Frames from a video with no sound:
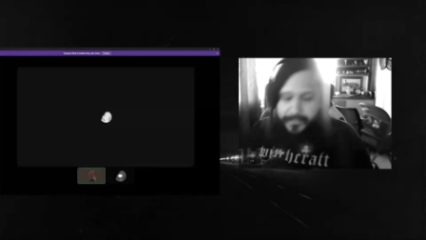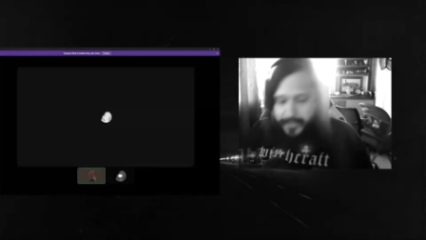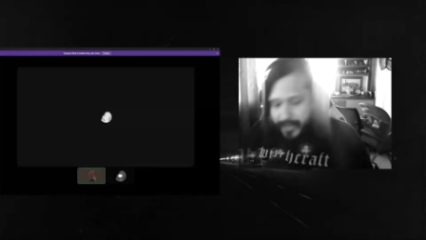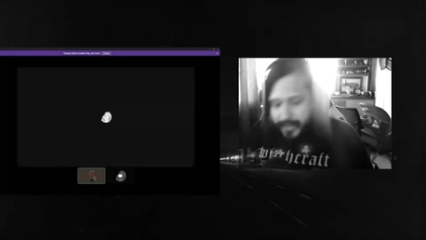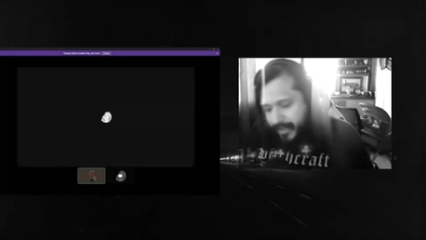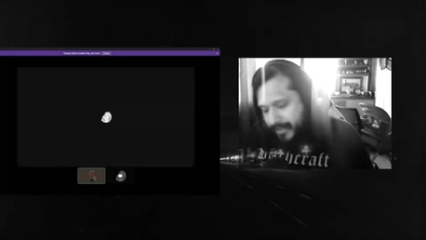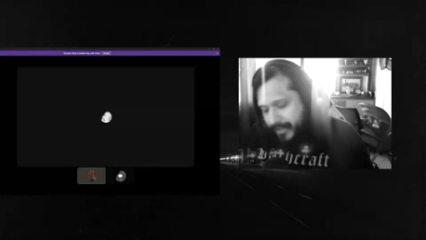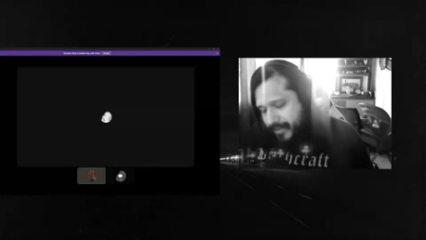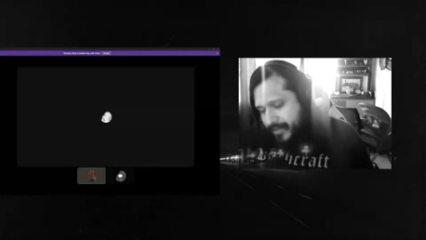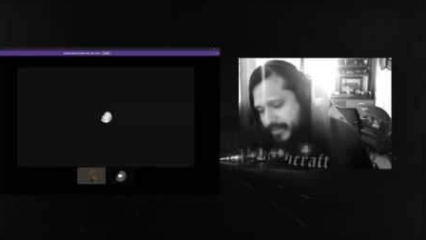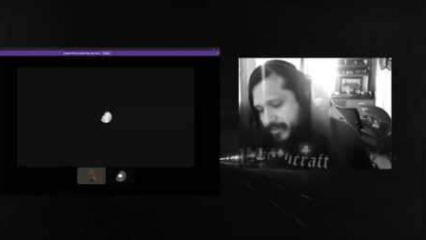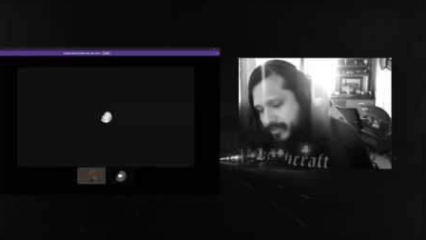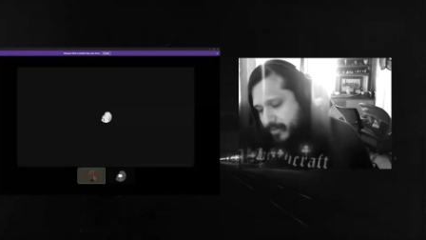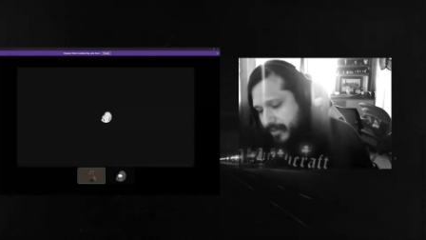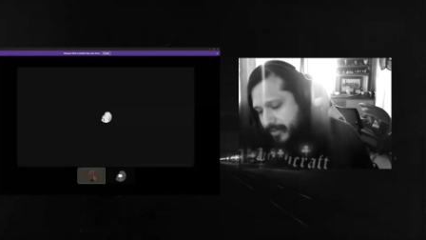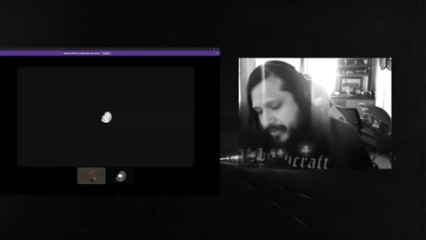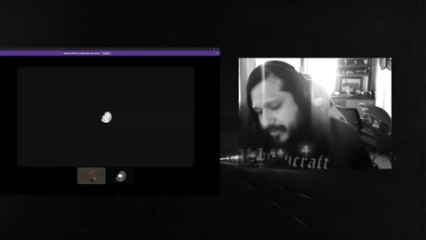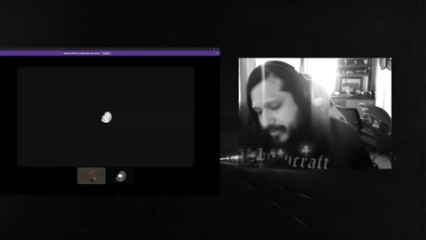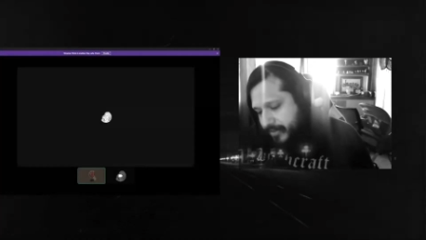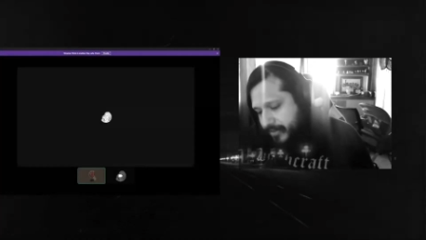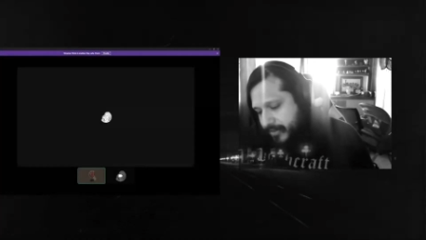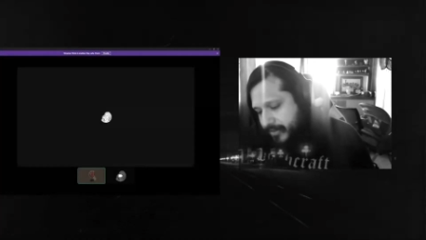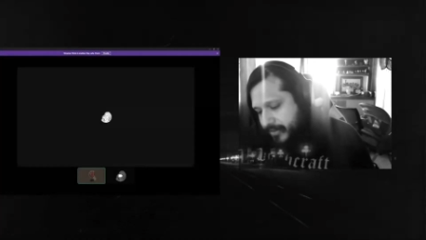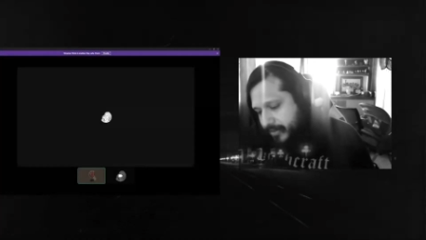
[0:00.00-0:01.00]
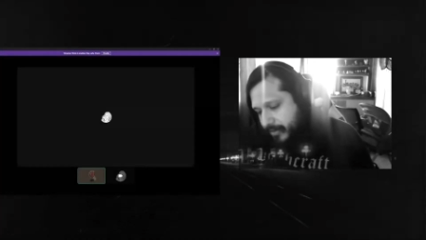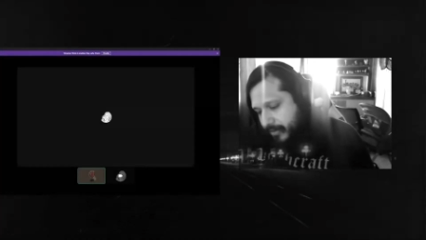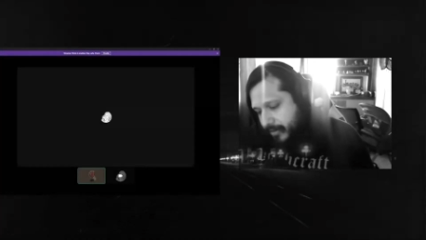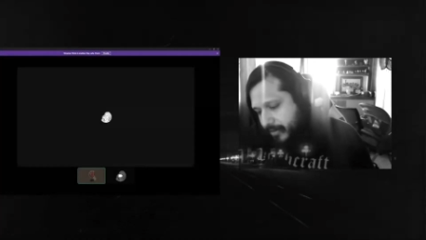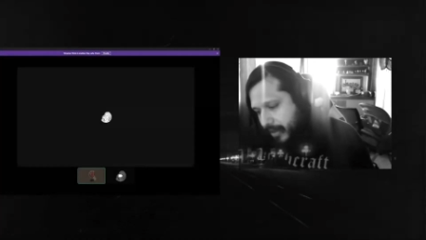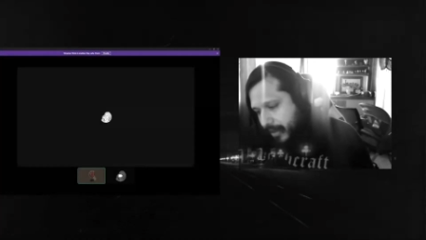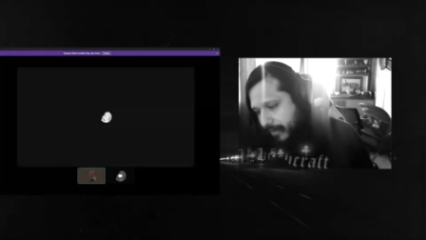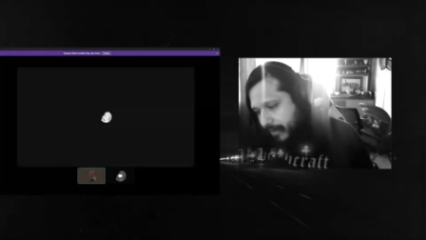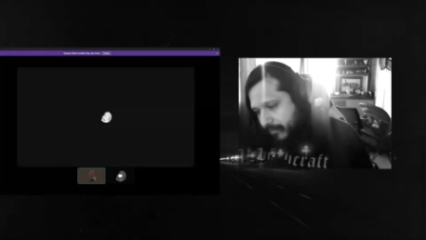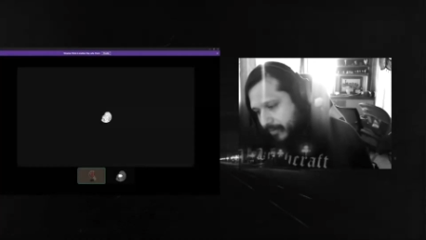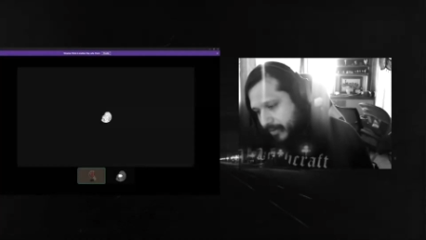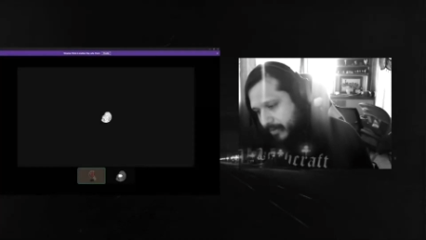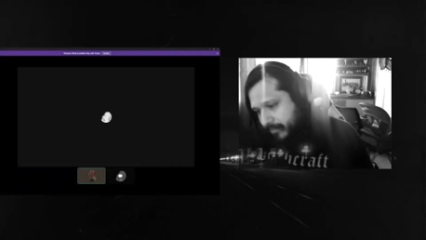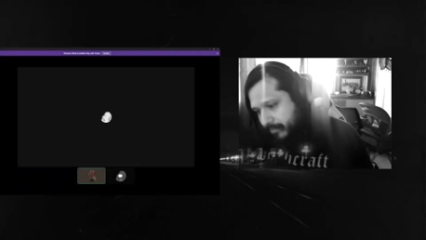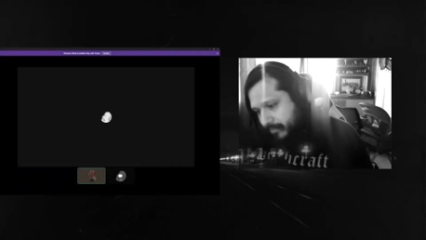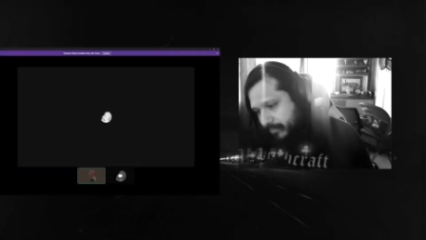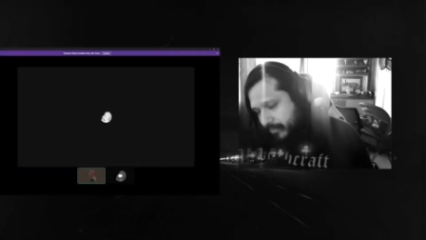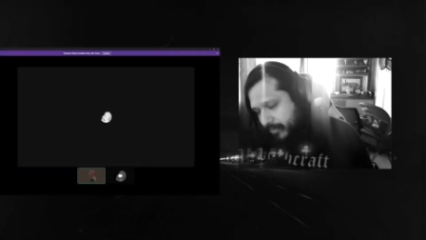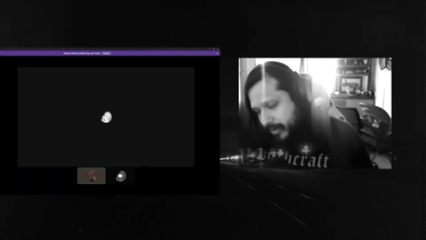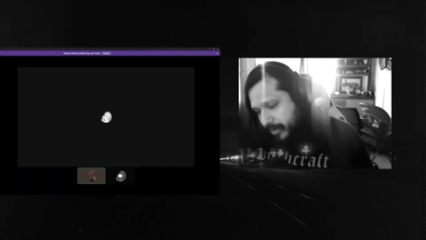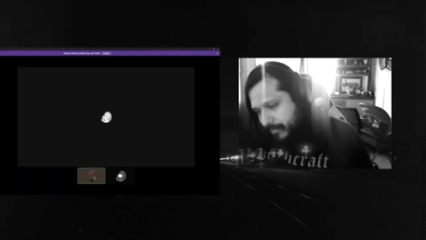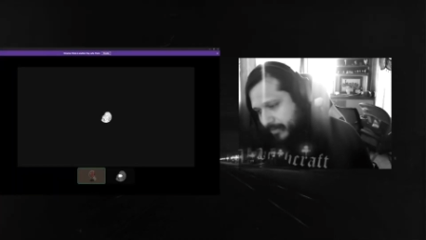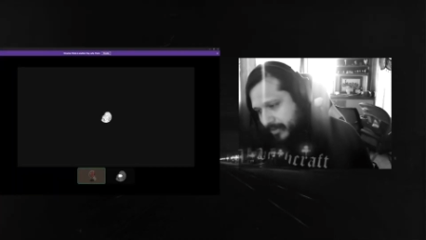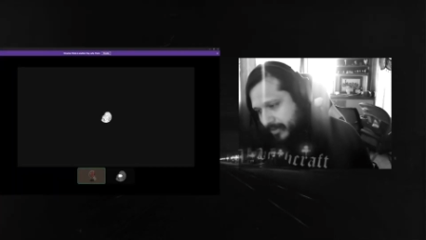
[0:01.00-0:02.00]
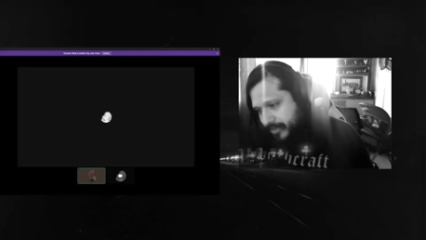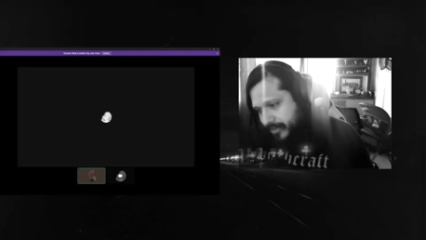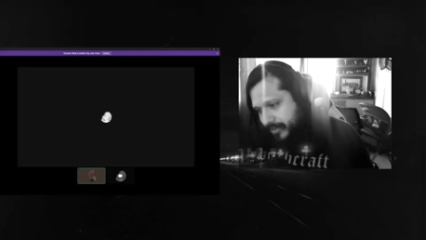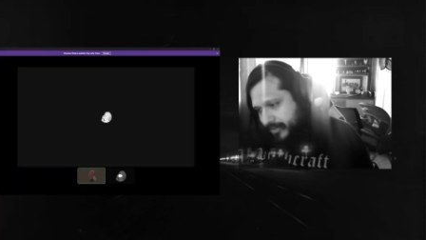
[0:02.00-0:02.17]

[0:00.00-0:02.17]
And these questions have been pretty much